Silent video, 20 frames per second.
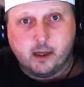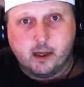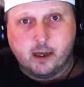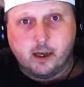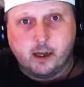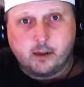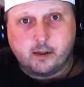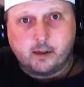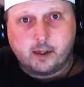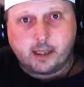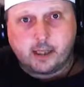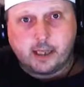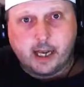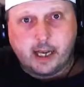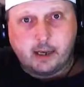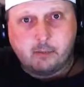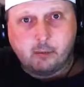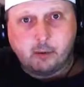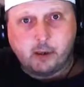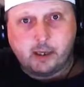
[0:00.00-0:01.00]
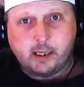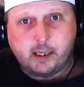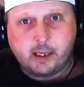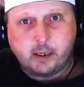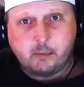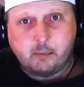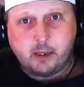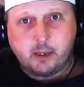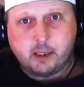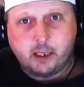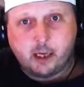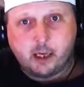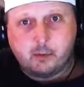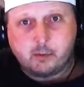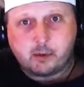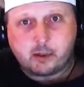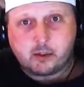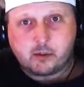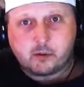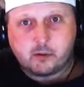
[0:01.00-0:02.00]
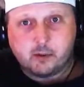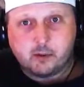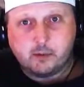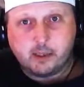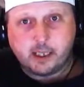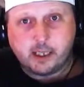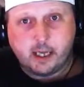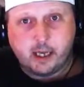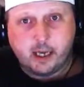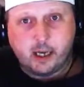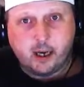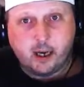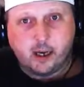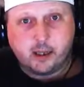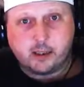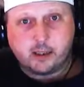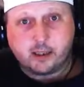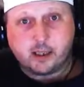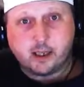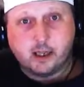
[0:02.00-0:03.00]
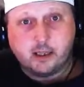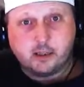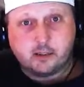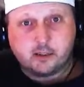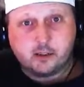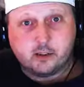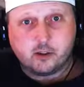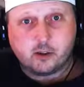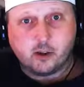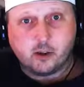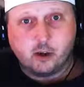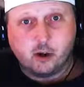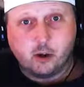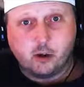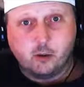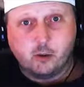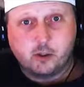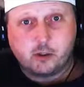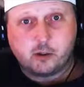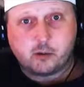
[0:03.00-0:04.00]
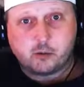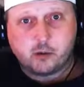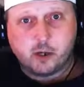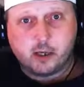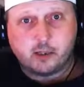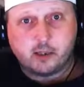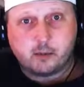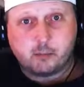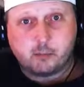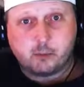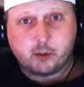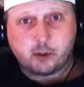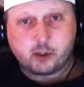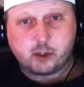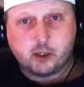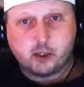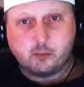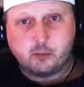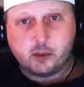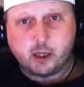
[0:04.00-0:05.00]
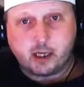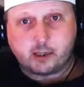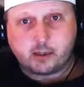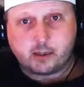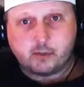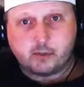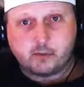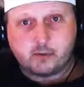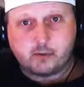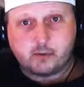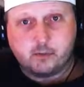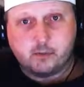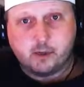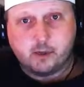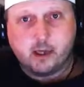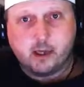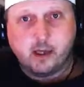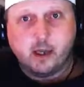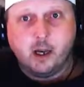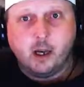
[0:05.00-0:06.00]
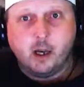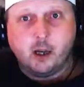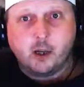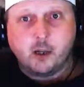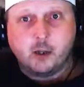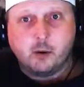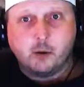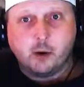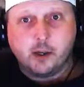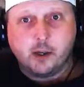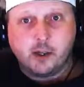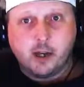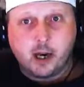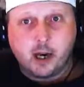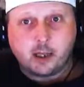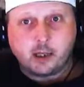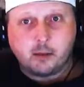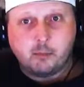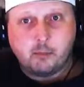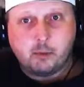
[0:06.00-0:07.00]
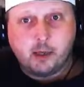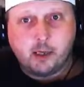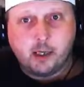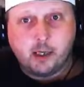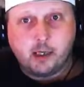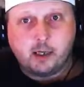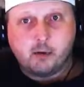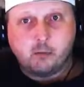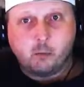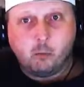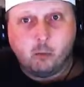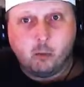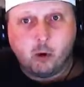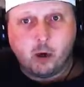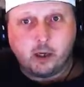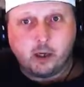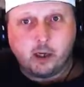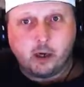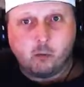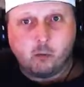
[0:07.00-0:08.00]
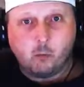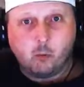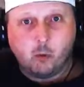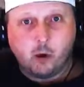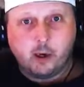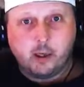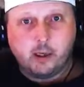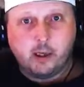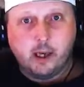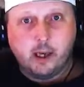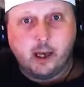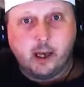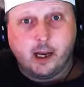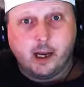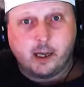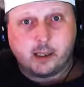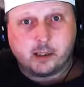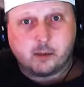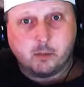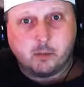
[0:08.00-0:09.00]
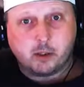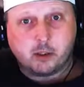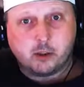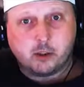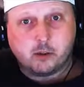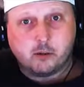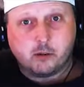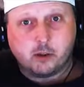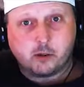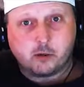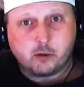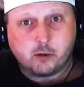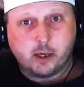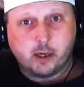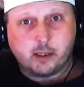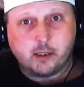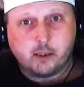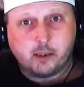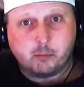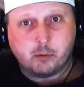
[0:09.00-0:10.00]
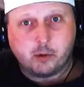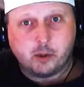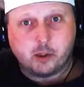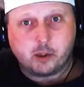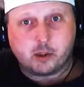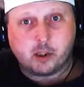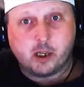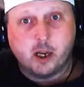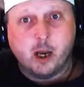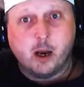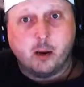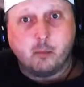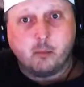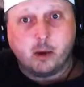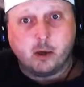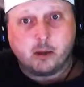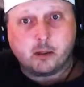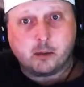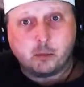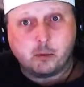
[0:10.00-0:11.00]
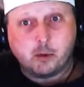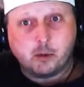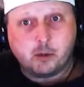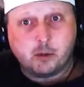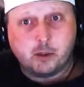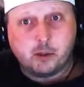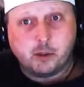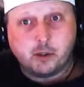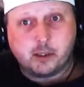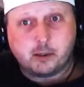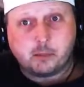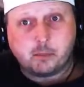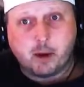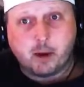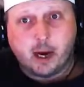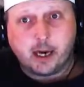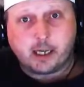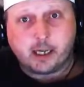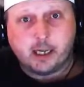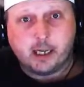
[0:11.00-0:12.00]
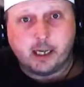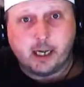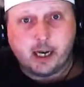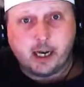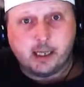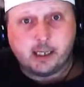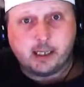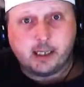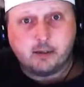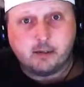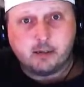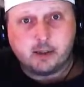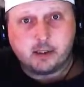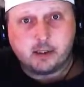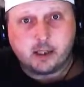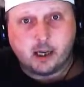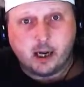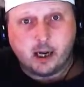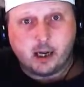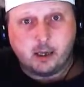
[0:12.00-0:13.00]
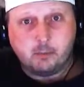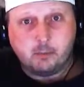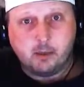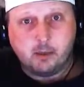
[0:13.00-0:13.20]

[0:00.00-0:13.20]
The gameplay can become extremely chaotic since you're always trying to push an objective. You are not competing one-on-one as much as you are trying to push multiple units back at any given time